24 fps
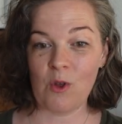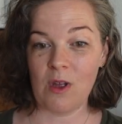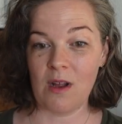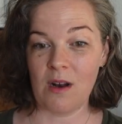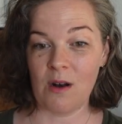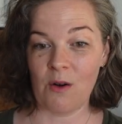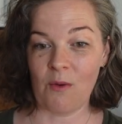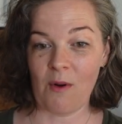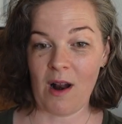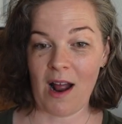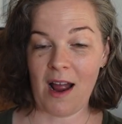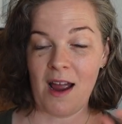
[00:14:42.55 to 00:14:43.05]
It
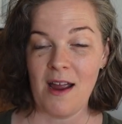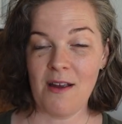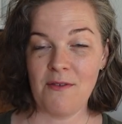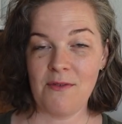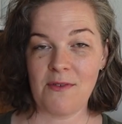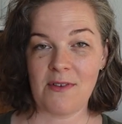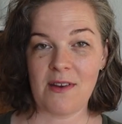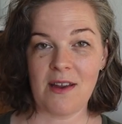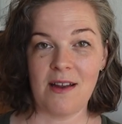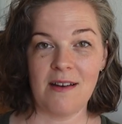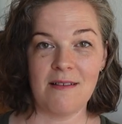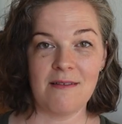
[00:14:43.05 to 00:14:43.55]

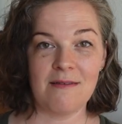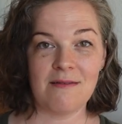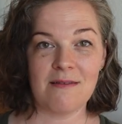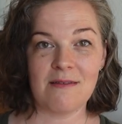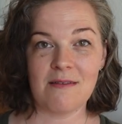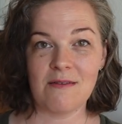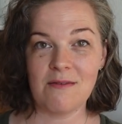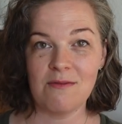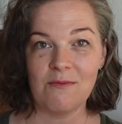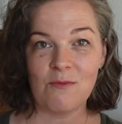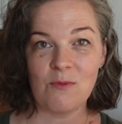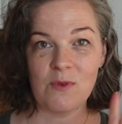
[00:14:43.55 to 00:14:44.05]
arrived and
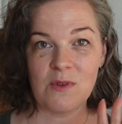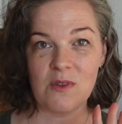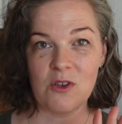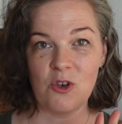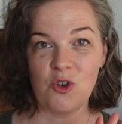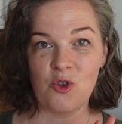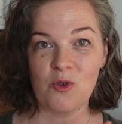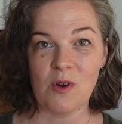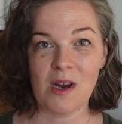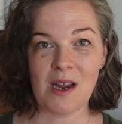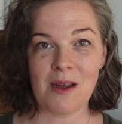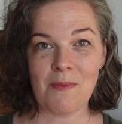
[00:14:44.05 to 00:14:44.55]
was a
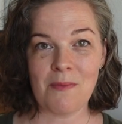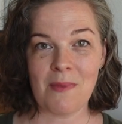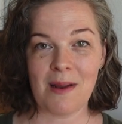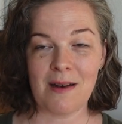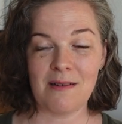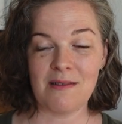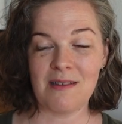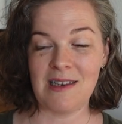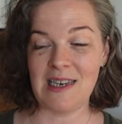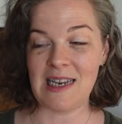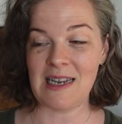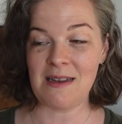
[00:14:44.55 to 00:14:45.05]
dream,
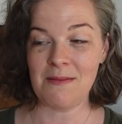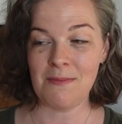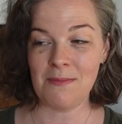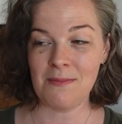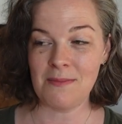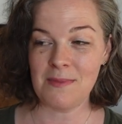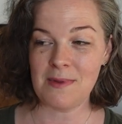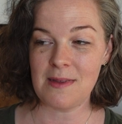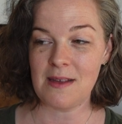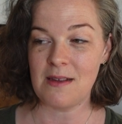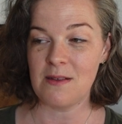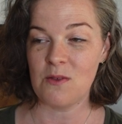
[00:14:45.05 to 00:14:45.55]
and
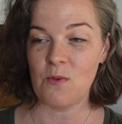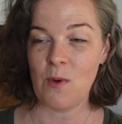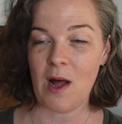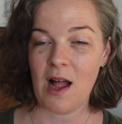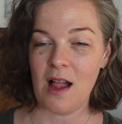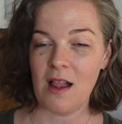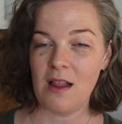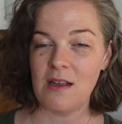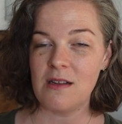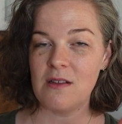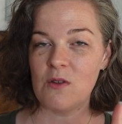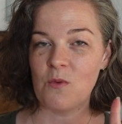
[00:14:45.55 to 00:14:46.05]
dims as
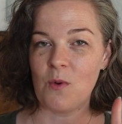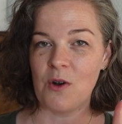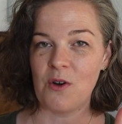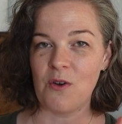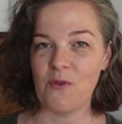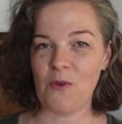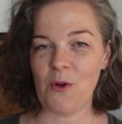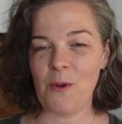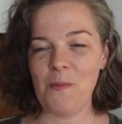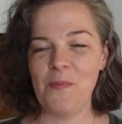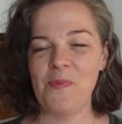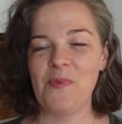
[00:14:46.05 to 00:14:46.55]
well. It's
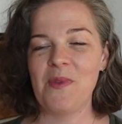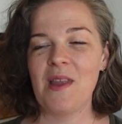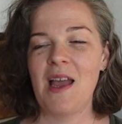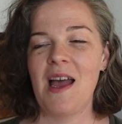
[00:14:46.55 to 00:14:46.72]
wonderful.